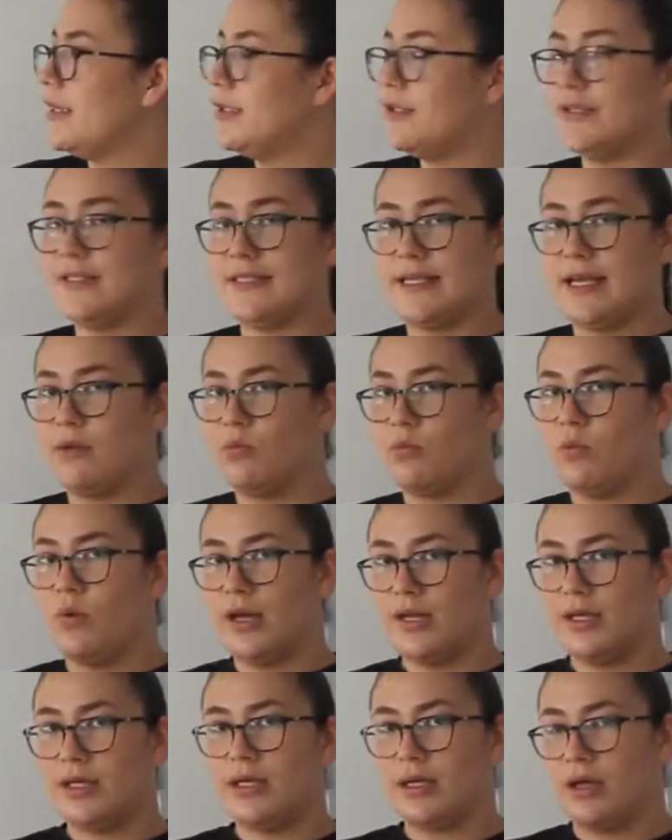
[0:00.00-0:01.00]
To say
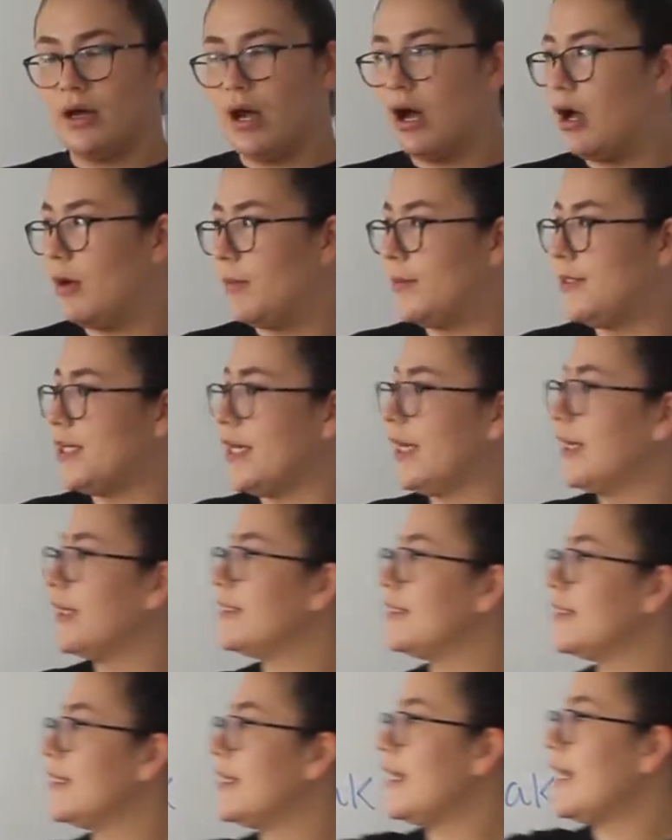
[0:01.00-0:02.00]
one
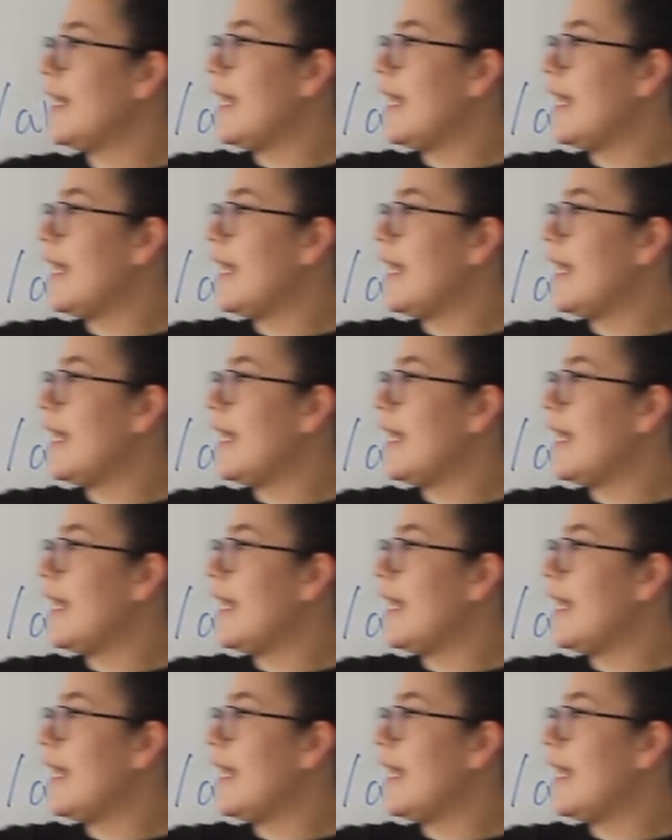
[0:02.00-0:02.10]
object,